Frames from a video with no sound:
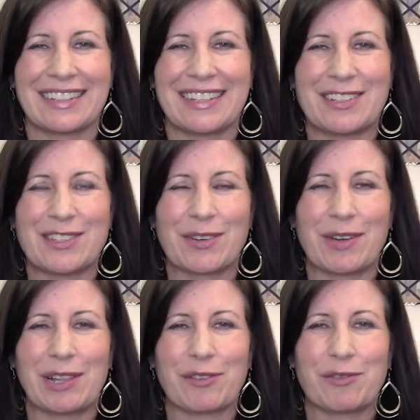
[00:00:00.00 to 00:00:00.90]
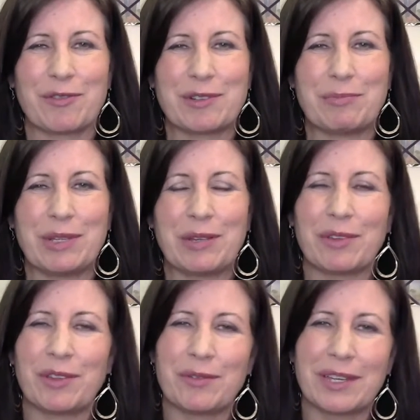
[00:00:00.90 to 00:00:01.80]
And so I look forward to being
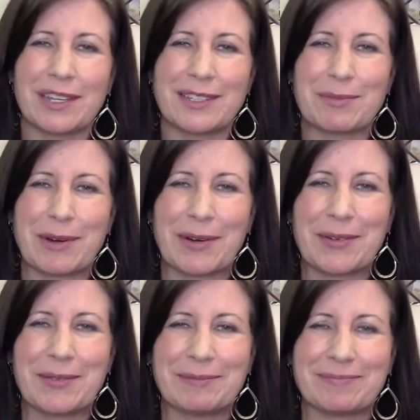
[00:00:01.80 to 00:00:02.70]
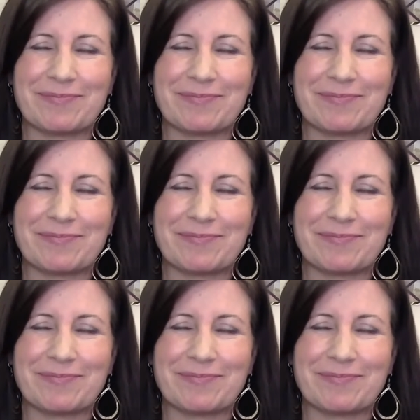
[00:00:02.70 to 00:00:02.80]
with you again tomorrow.